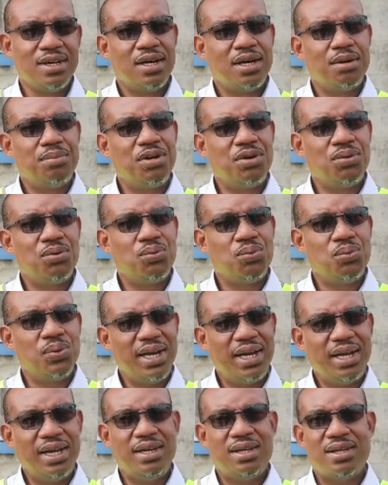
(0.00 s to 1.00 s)
about
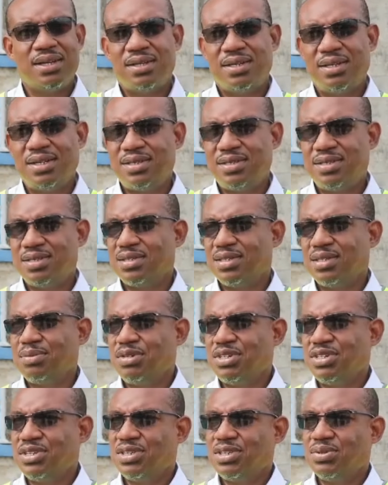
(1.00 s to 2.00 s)
why this
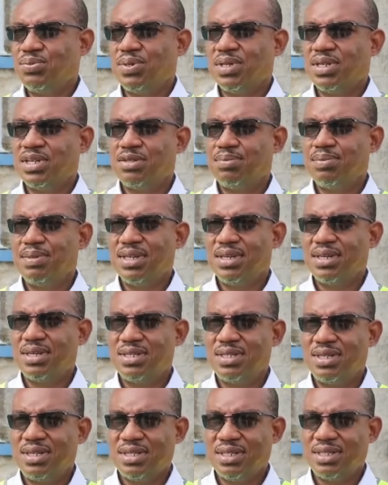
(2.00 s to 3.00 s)
emergency work is being
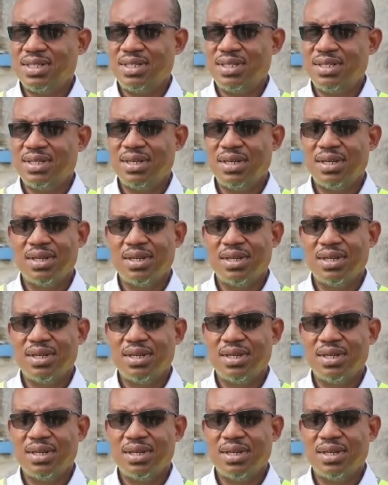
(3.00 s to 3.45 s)
conducted,